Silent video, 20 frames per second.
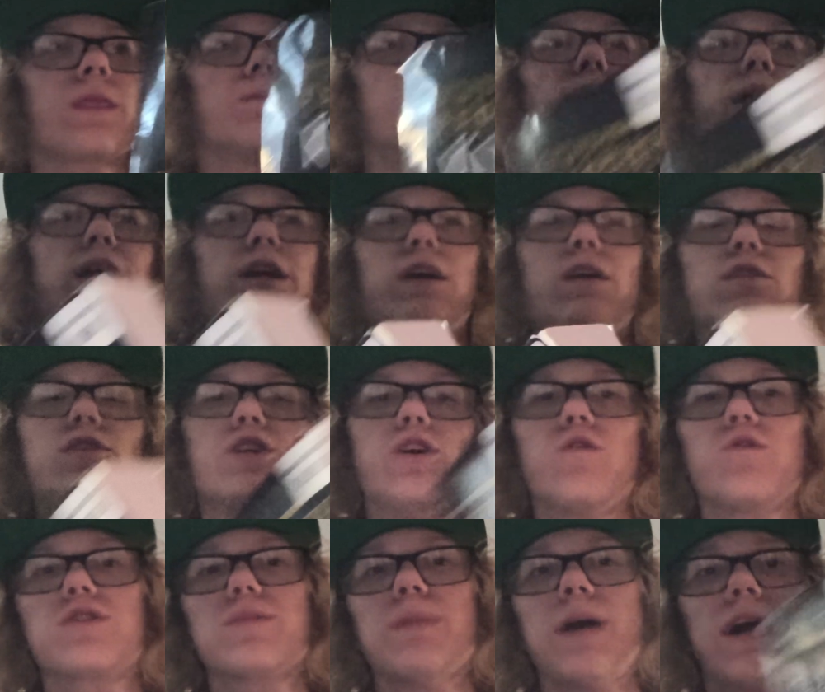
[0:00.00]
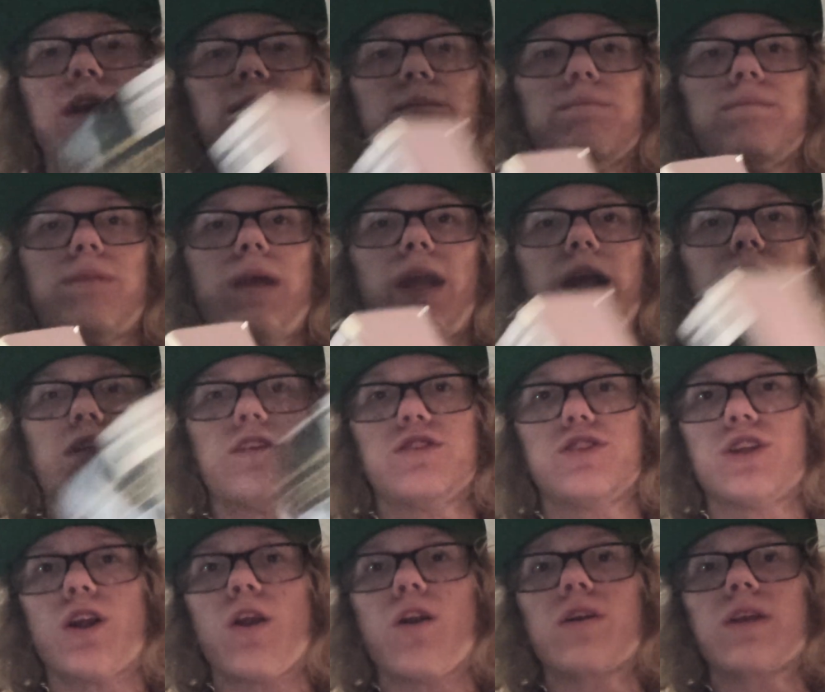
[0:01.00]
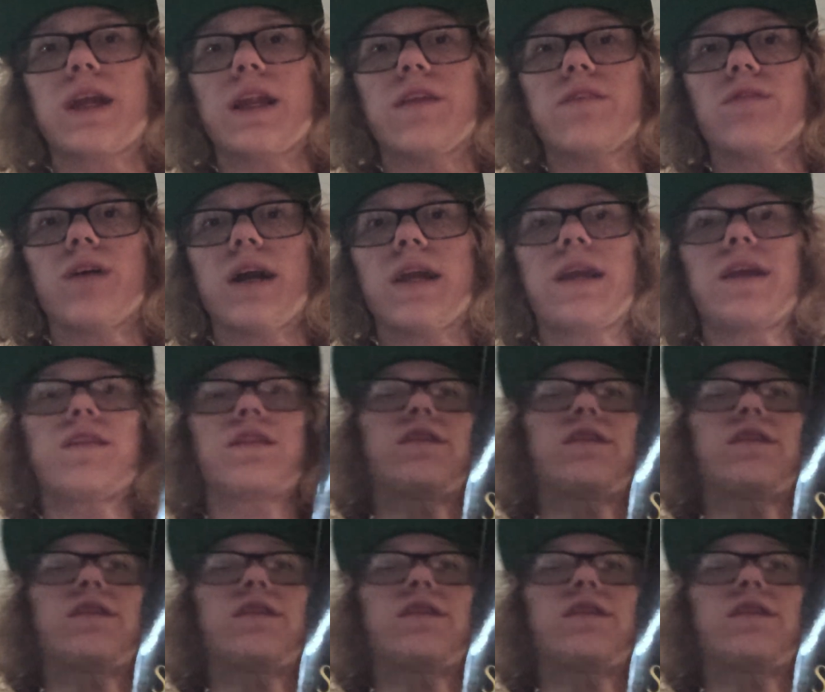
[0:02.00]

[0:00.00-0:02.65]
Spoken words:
making jokes about him being a jerk. And he's like,